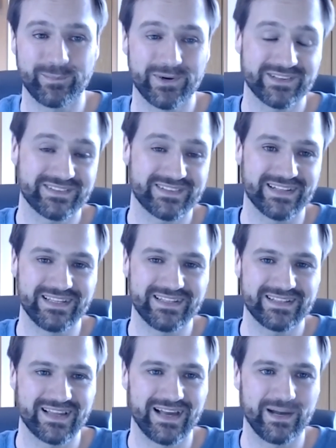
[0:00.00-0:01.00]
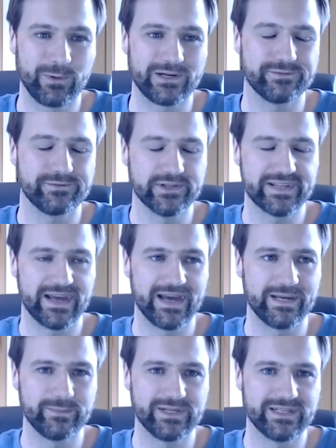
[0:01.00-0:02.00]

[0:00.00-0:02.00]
Personally, I went full-time